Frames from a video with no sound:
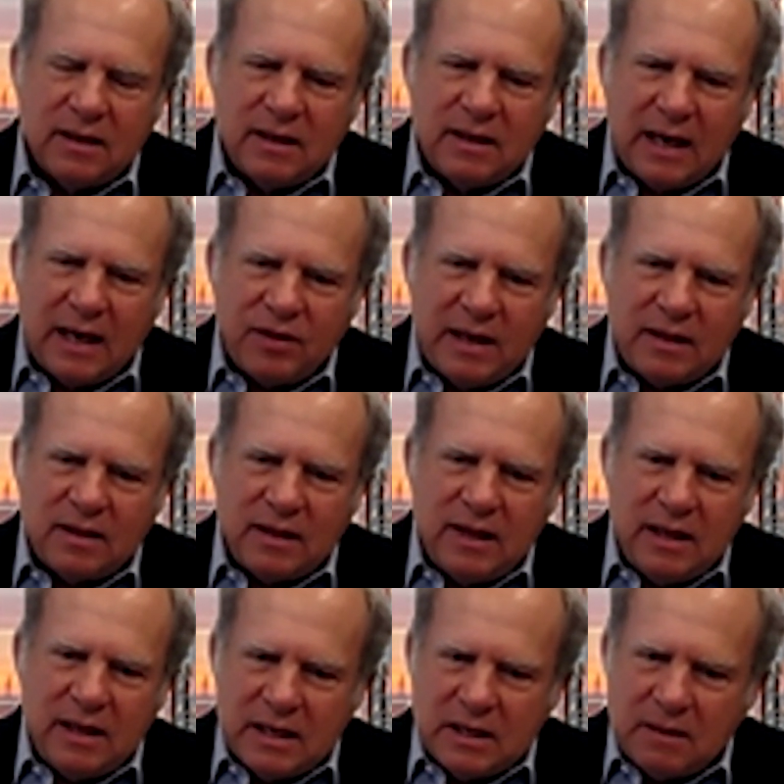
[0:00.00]
I think
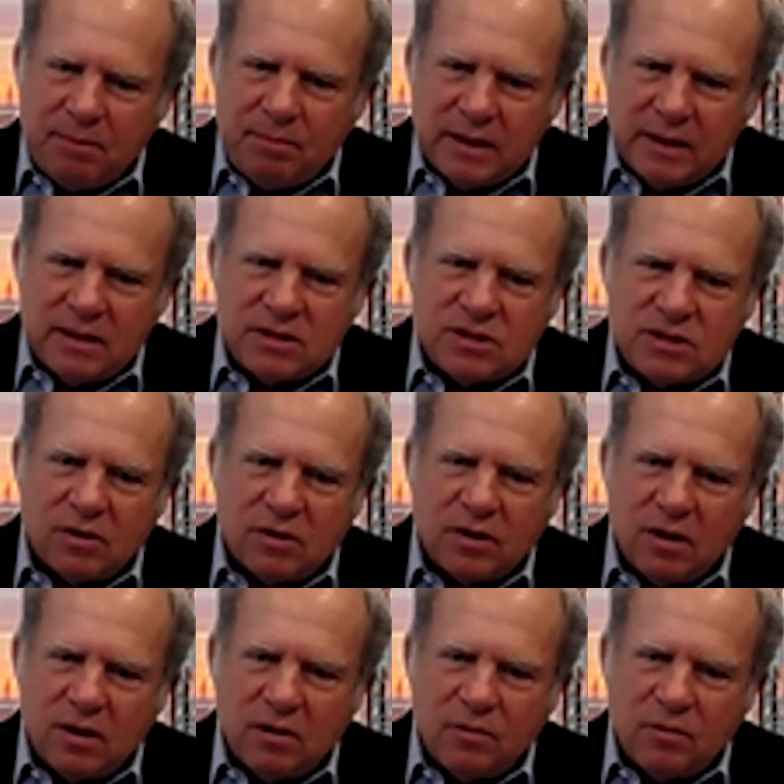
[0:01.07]
the independents are
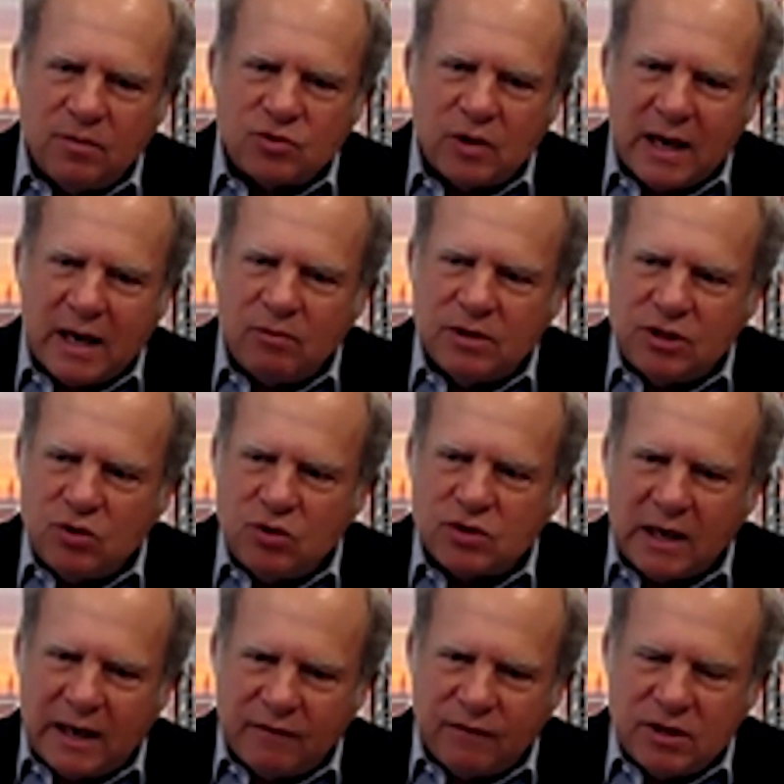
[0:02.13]
going to try to reduce
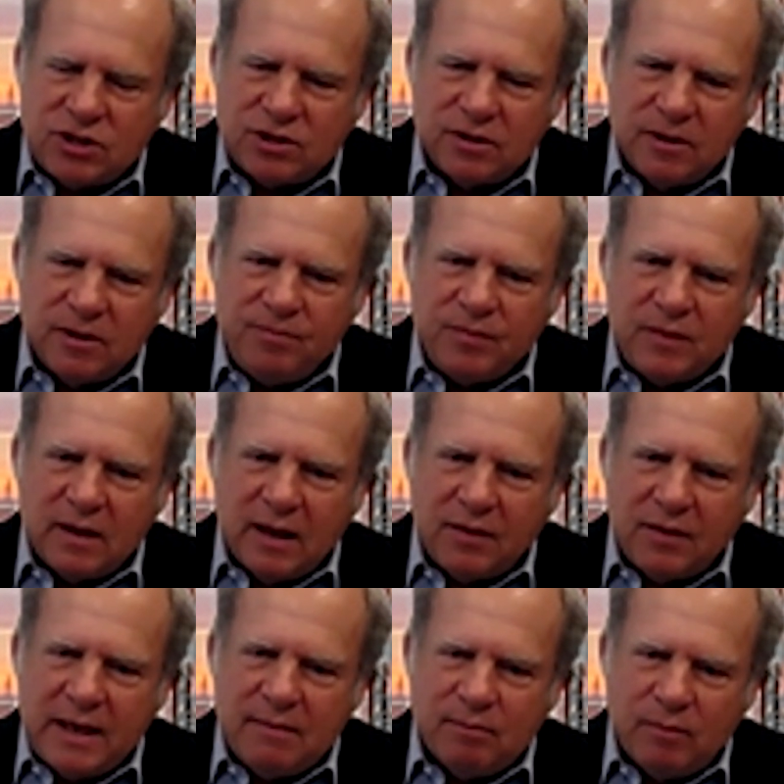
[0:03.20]
leverage. I
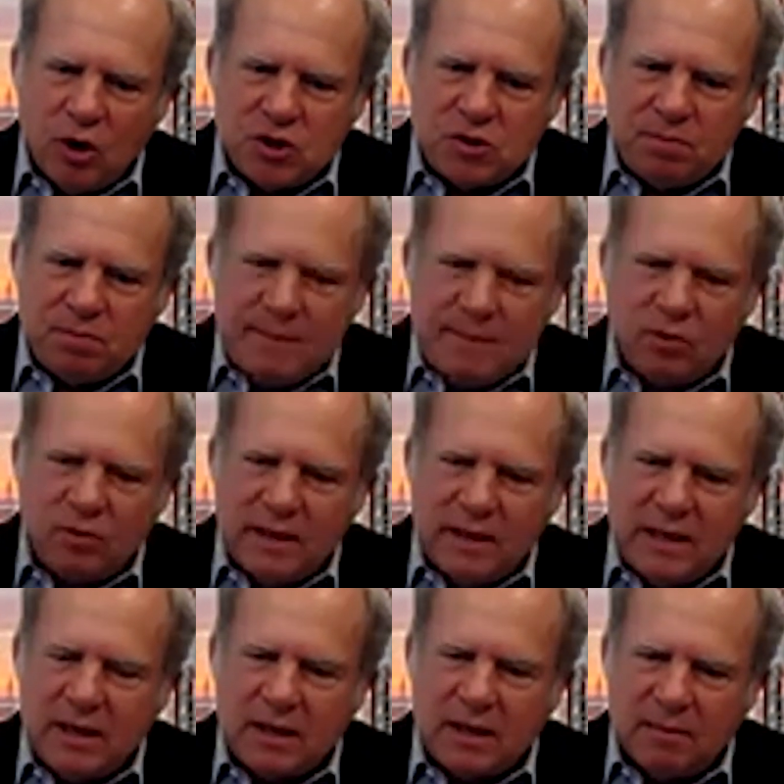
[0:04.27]
think most people
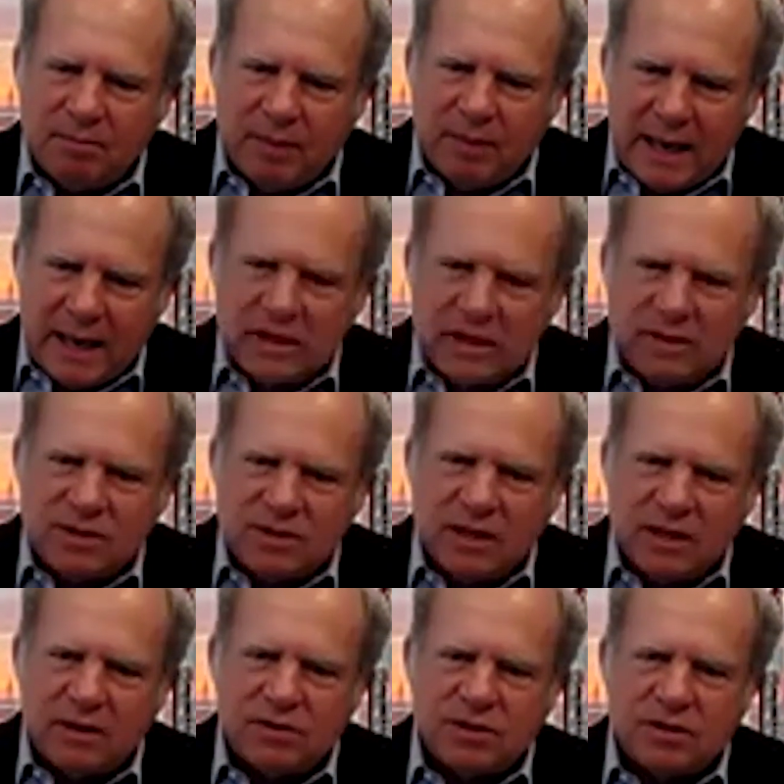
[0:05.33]
need to combine
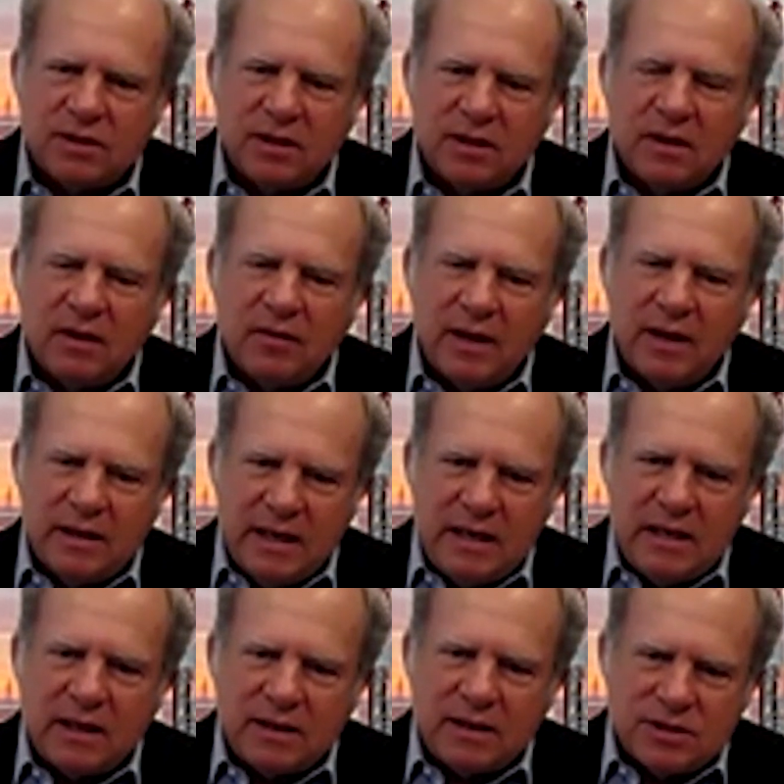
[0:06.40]
themselves. They need
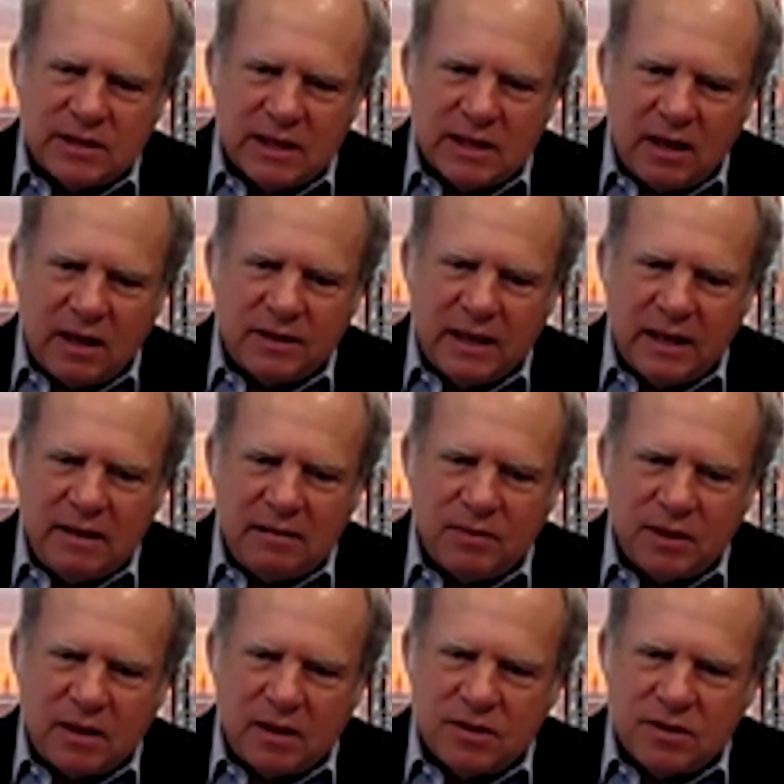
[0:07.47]
to consolidate,
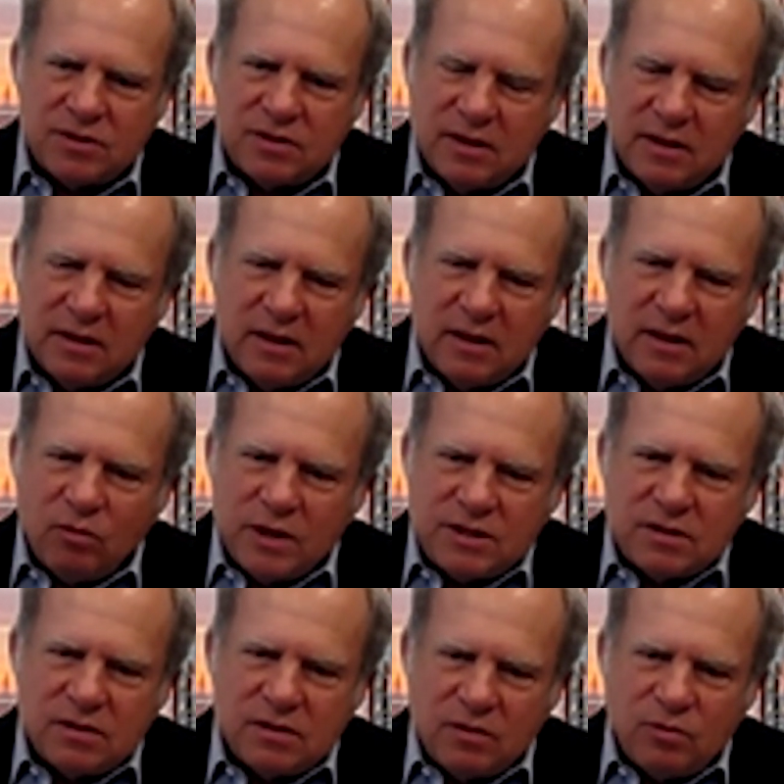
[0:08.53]
because
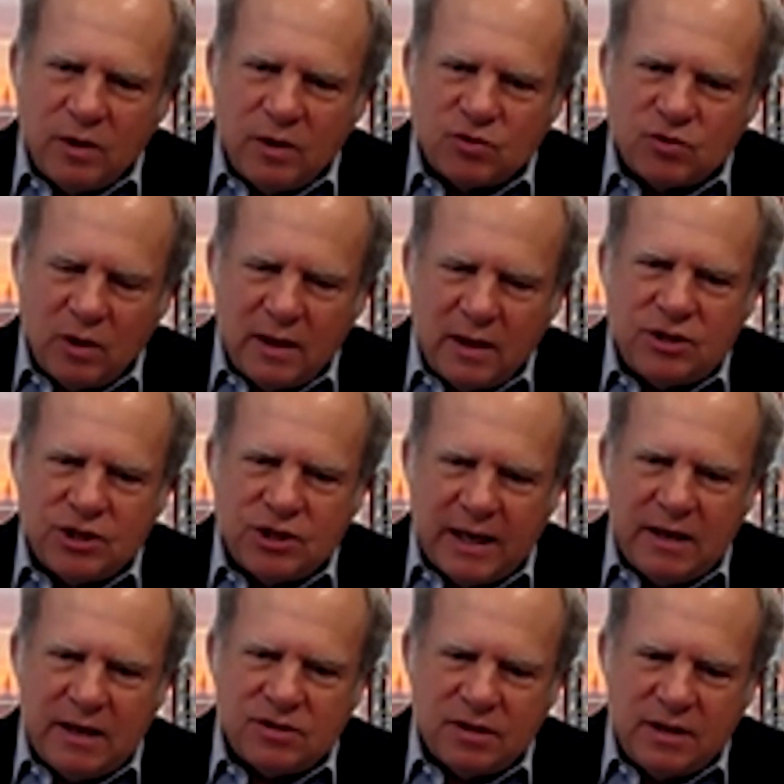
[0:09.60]
what's really
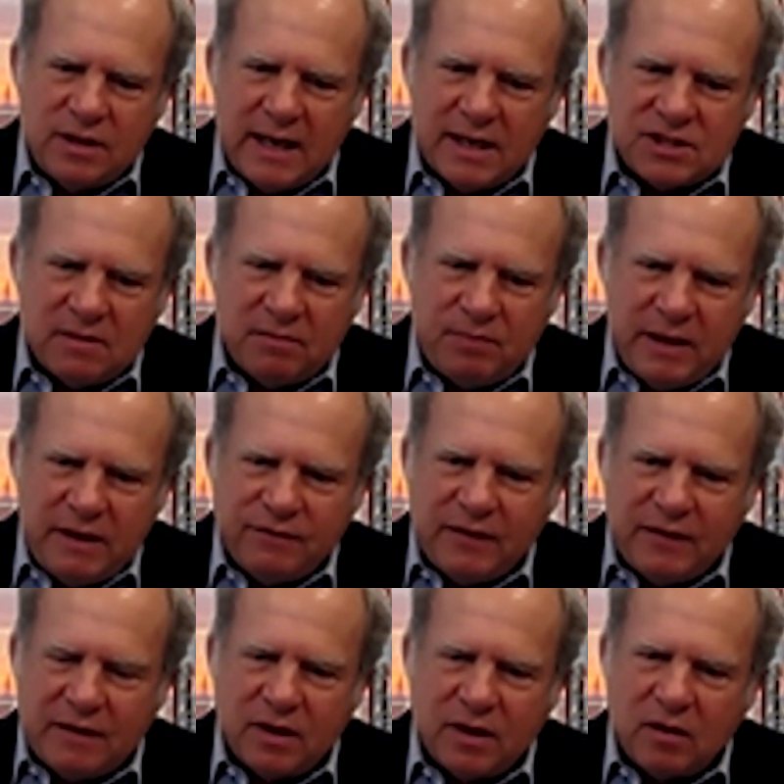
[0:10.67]
changed is the S&P
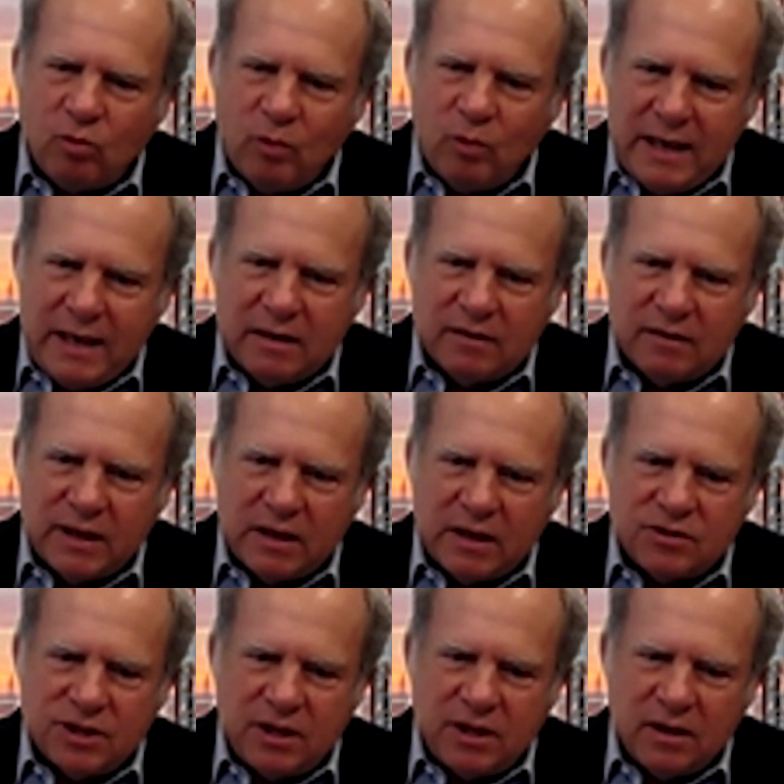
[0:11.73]
500 weighting of
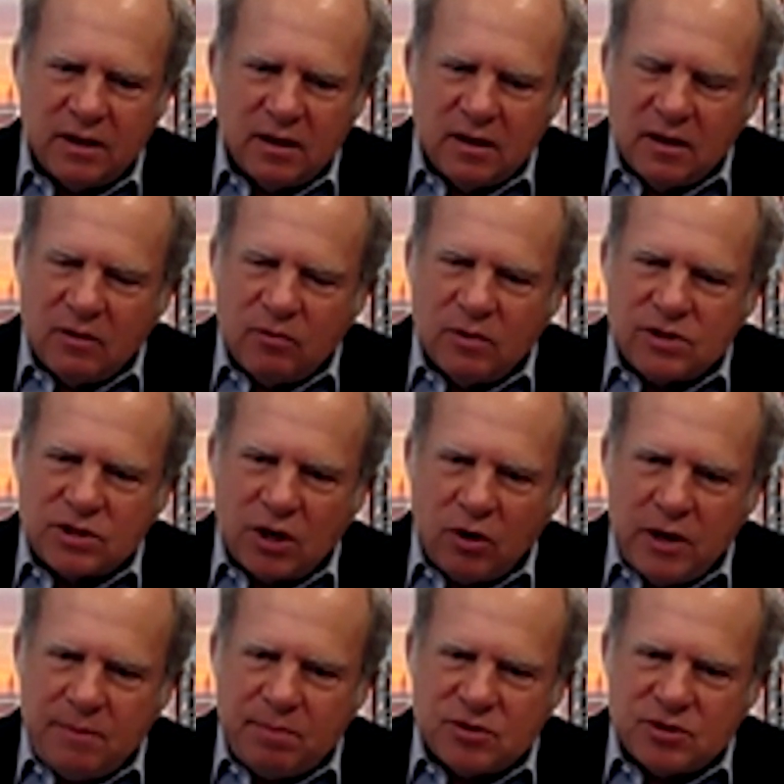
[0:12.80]
energy was
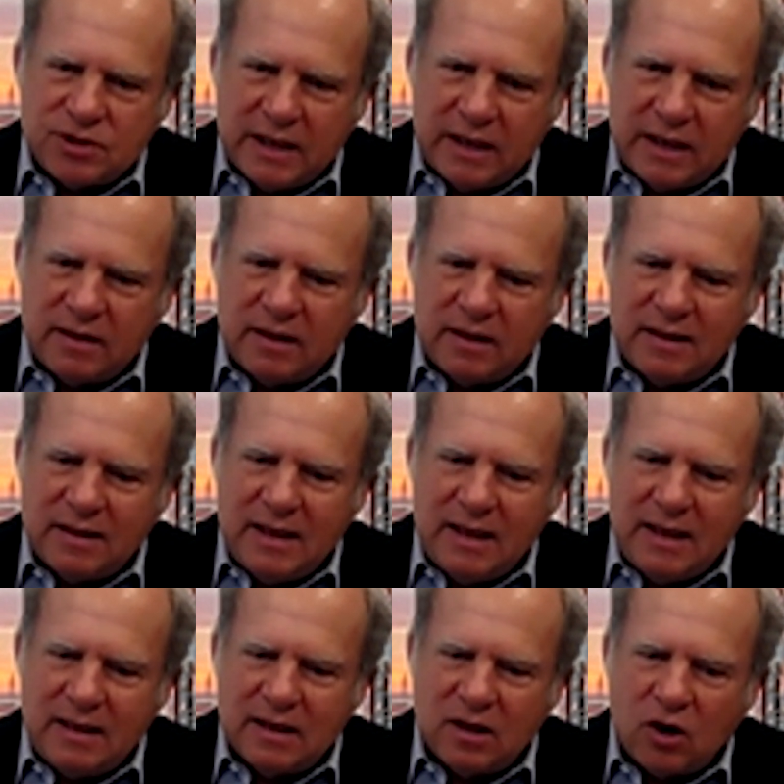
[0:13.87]
30% in
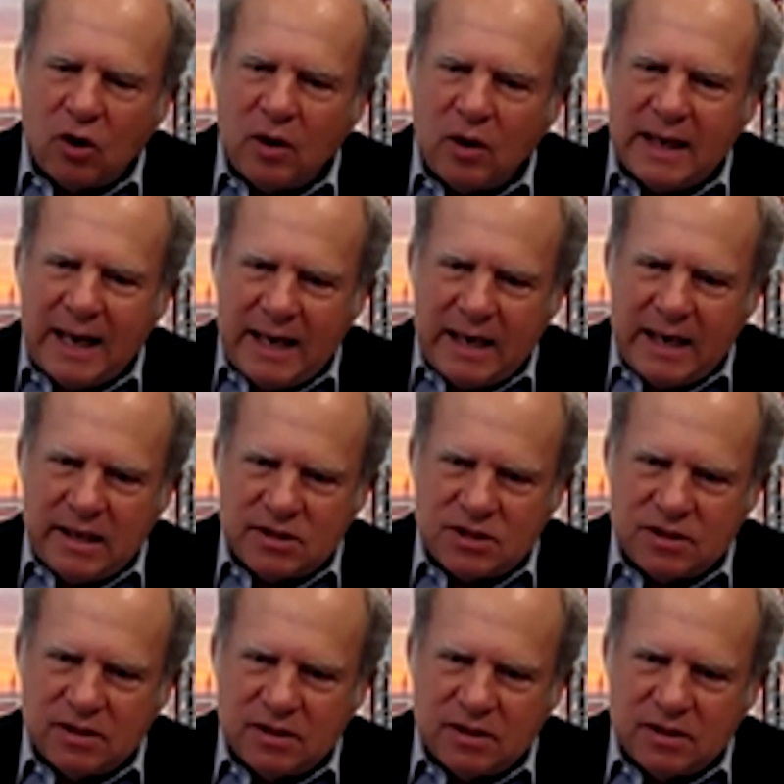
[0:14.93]
the early 80s.